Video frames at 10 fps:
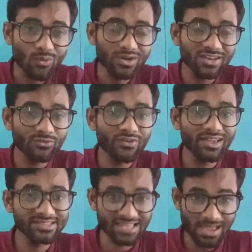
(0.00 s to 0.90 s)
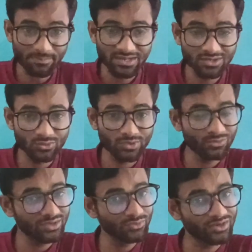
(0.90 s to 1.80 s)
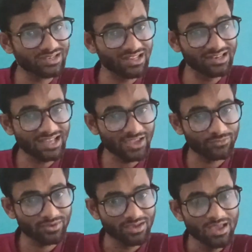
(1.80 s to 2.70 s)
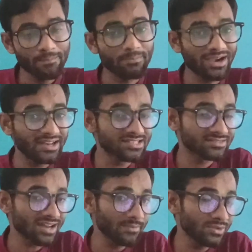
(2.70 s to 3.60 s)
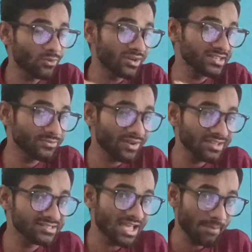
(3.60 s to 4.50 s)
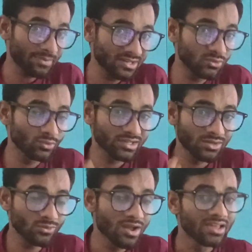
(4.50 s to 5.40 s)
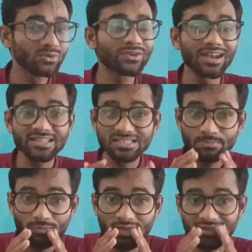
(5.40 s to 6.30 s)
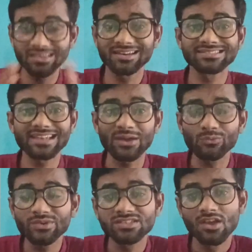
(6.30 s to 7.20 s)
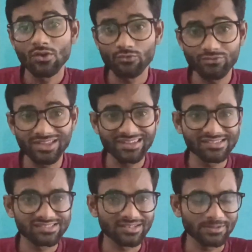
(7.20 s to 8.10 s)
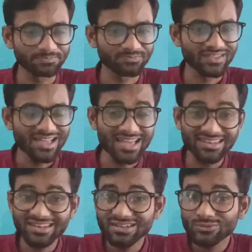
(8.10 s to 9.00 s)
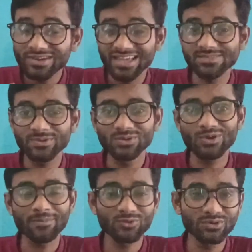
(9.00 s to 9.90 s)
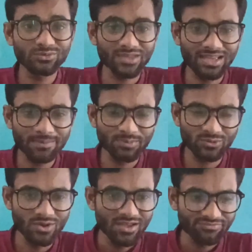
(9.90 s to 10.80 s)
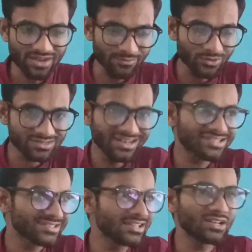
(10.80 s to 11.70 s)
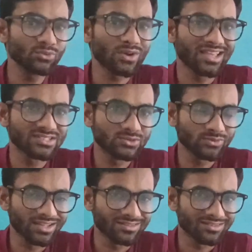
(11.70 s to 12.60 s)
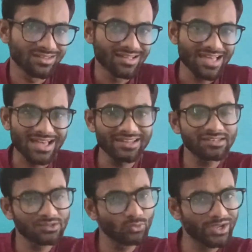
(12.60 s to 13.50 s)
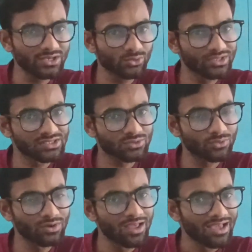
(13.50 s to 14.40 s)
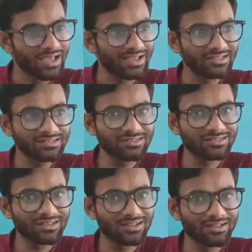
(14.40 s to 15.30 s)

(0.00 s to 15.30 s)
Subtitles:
whatever is happening to you in your daily life. By describing whatever is happening to you, you can speak English language very easily. And in today's video, I'm going to help you that just let's say that you are a student and you went to school and